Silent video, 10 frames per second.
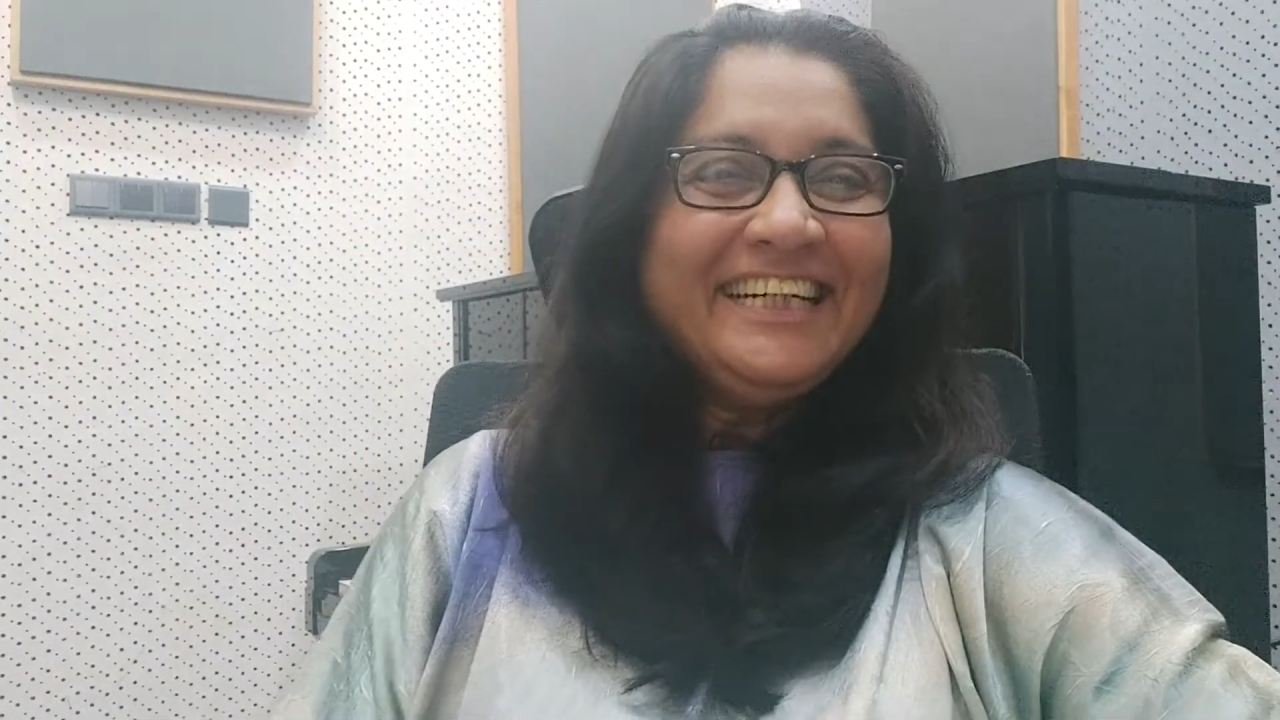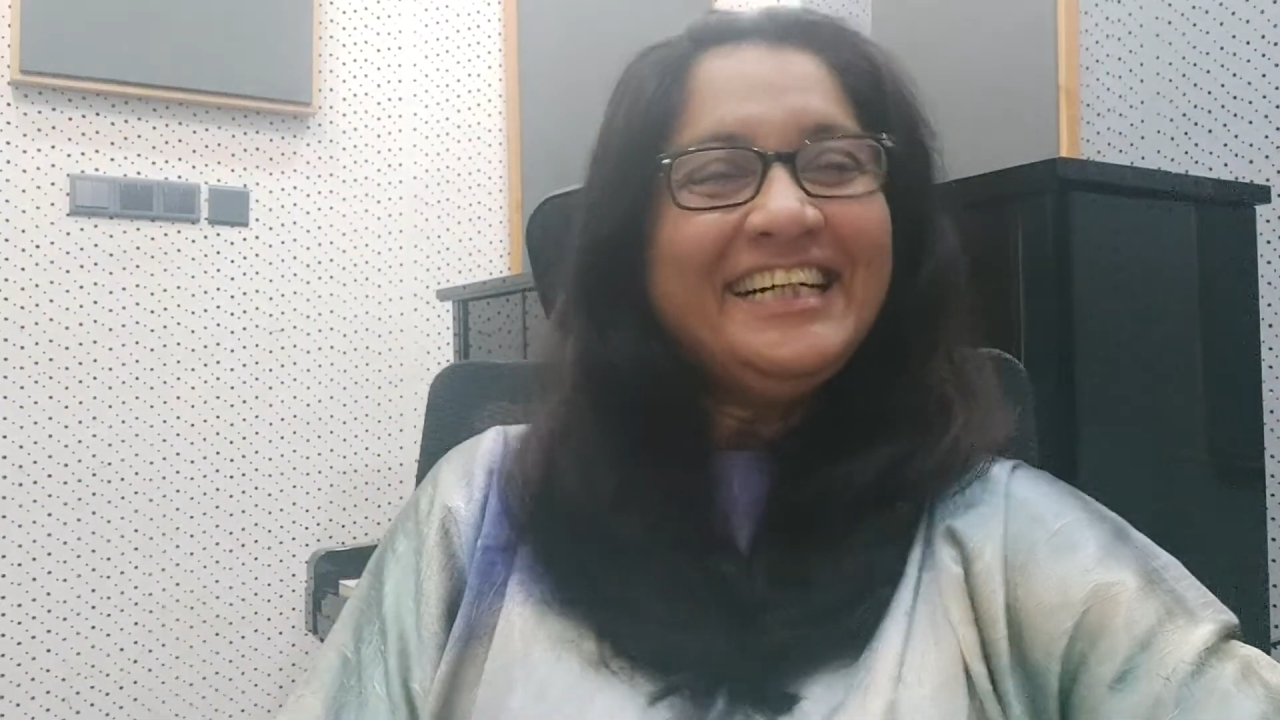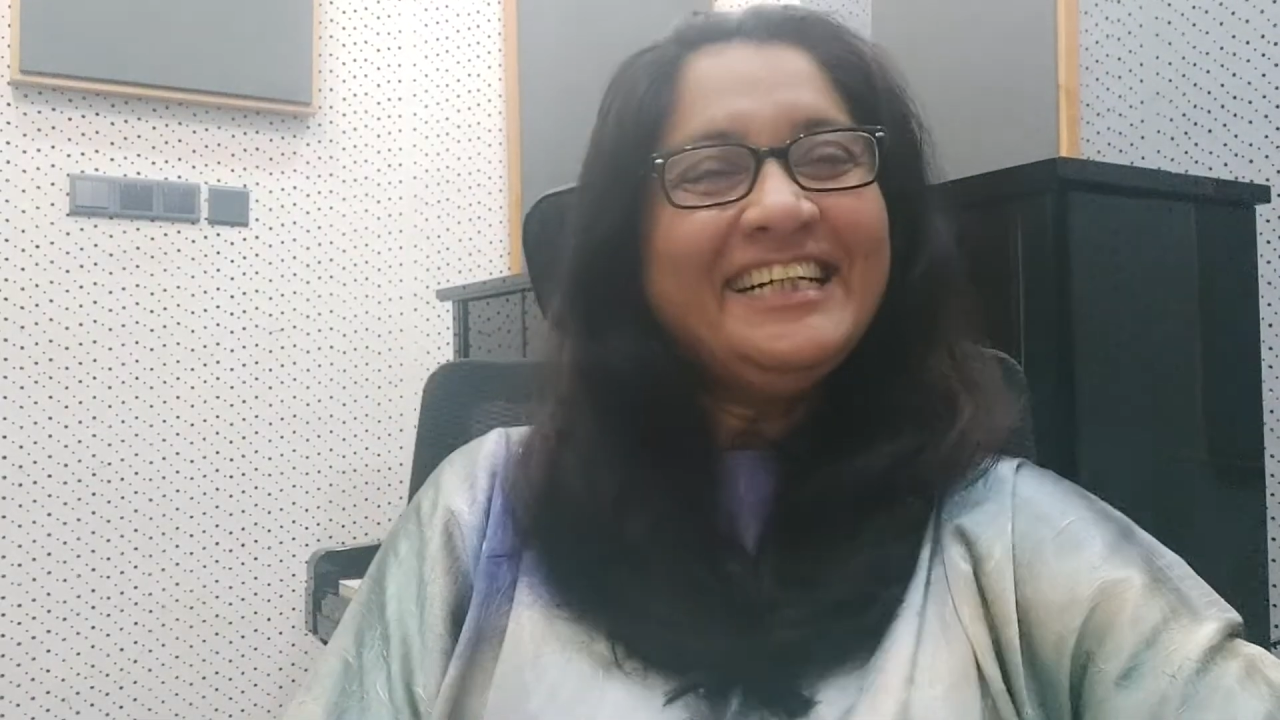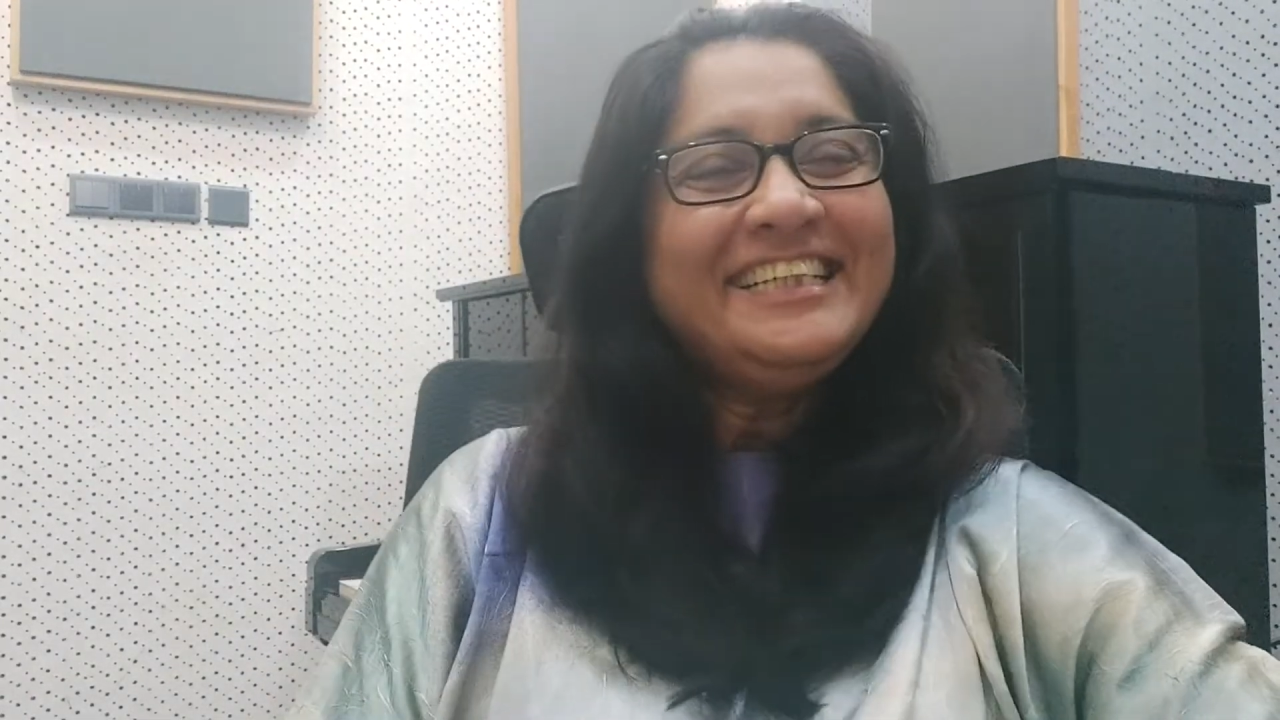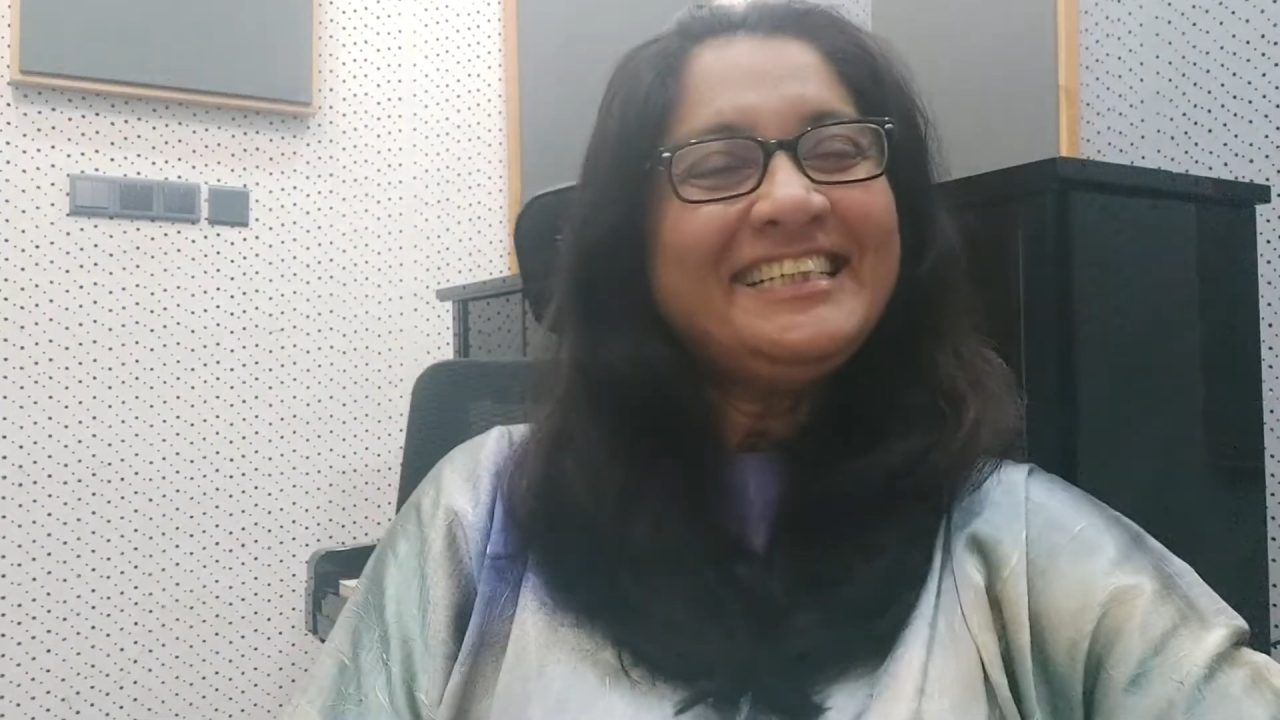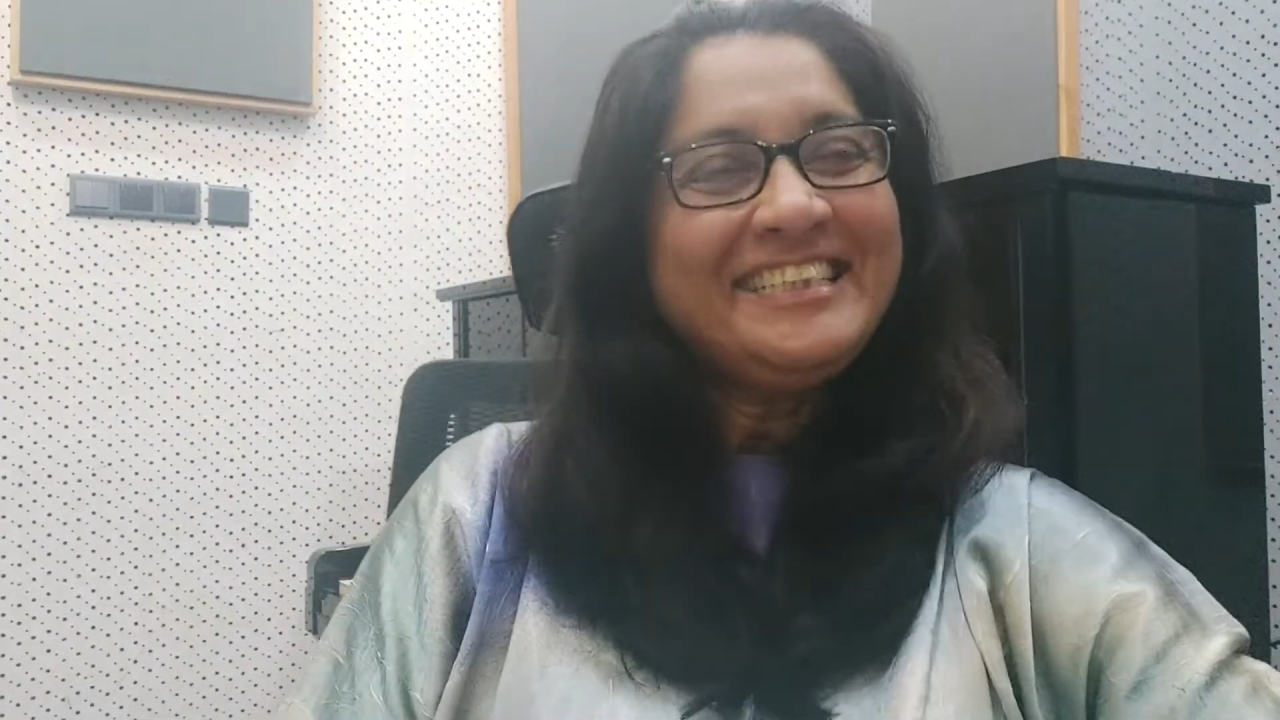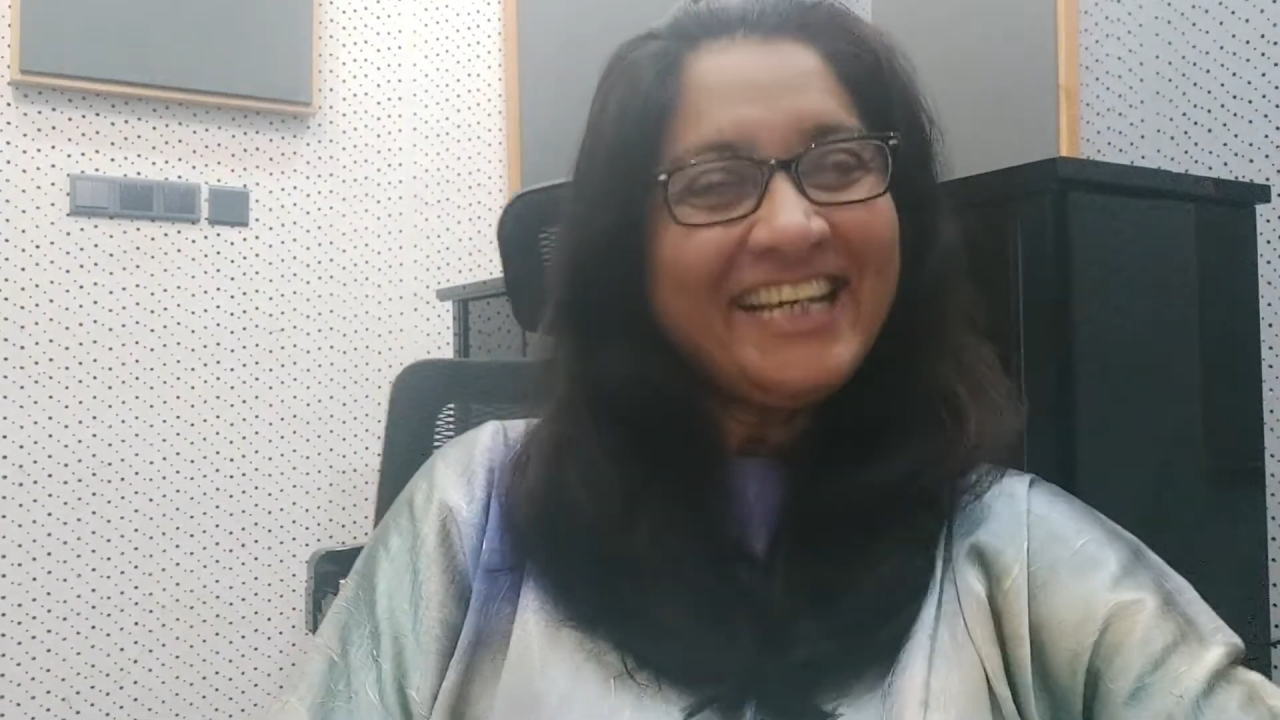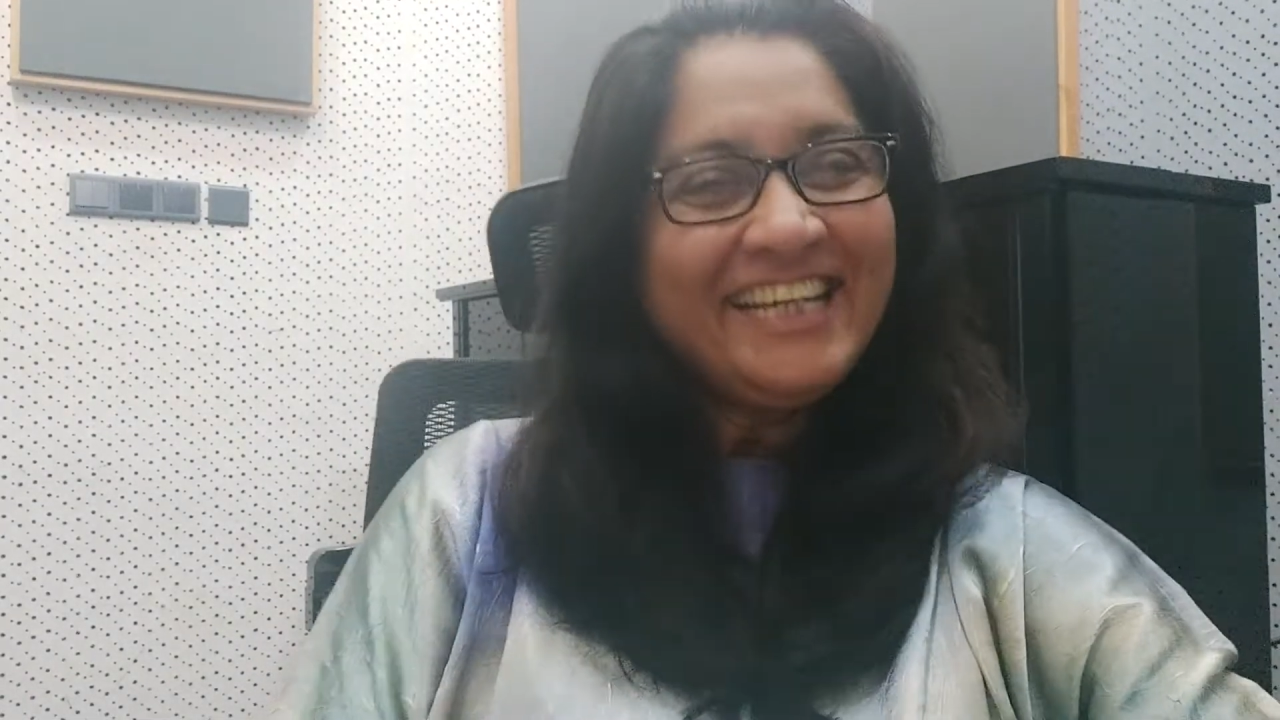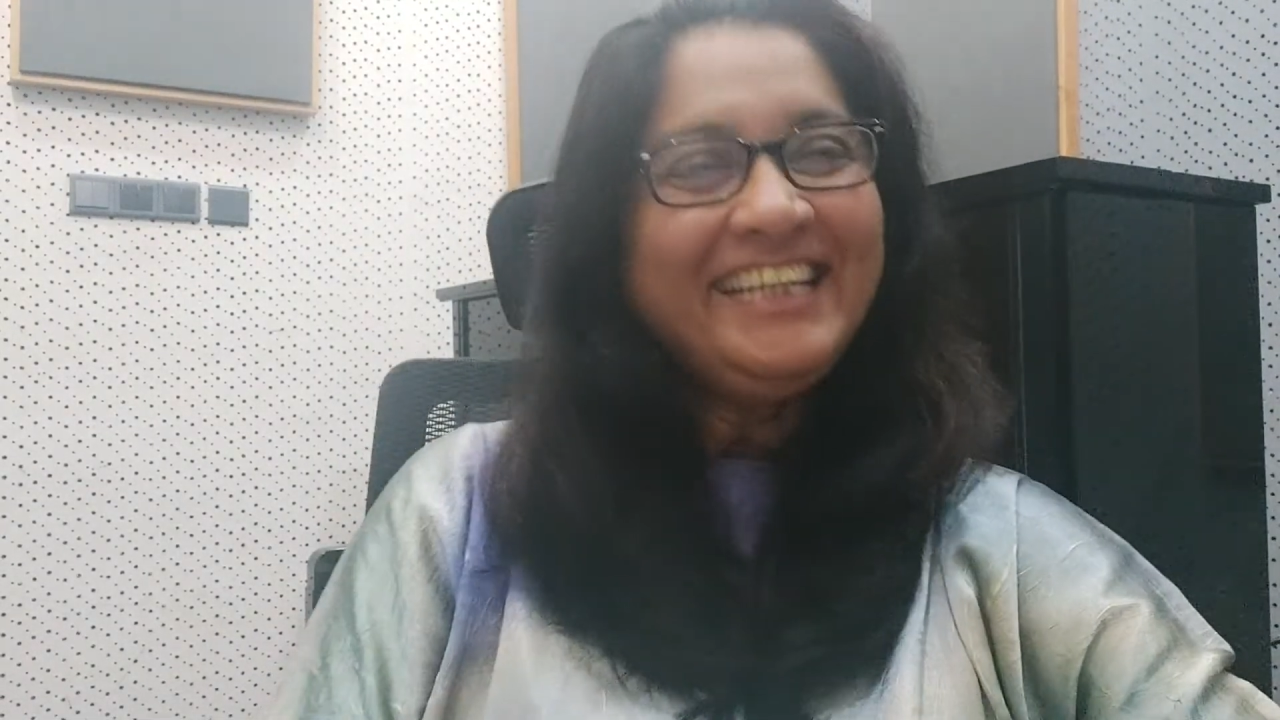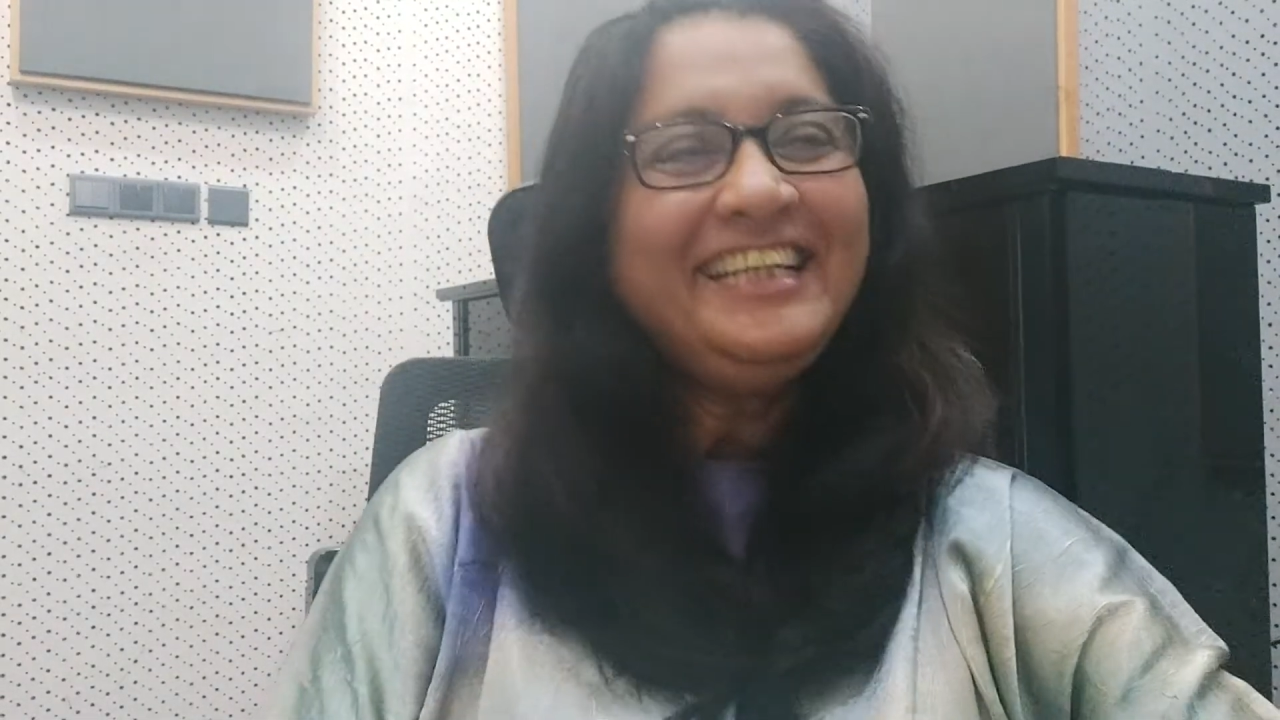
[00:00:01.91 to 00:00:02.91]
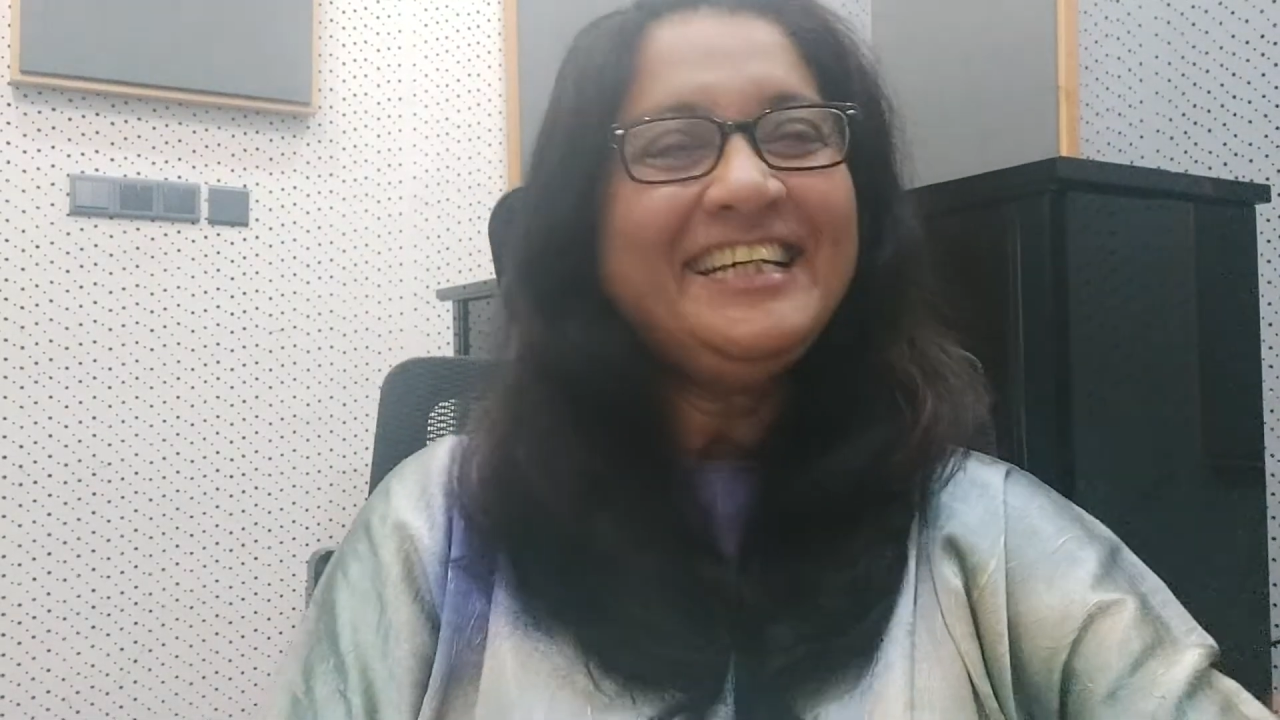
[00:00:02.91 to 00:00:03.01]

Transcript: The second